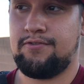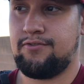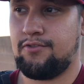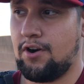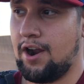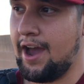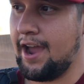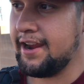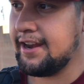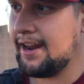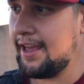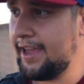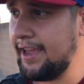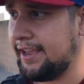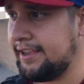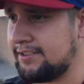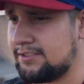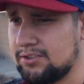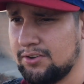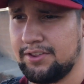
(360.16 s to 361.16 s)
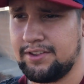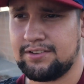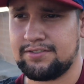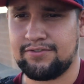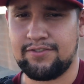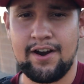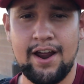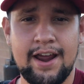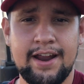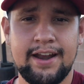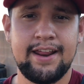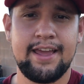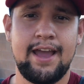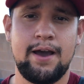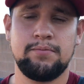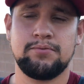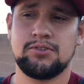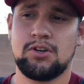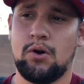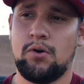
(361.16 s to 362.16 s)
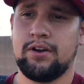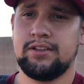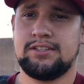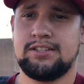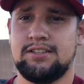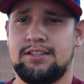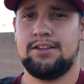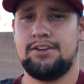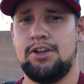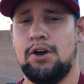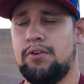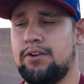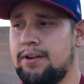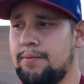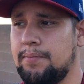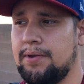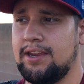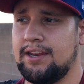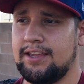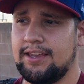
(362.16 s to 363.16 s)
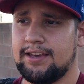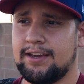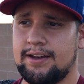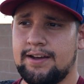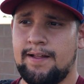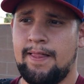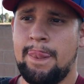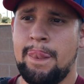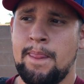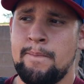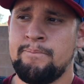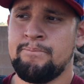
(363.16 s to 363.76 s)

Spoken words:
Friday. So this Friday I was going the Donut Media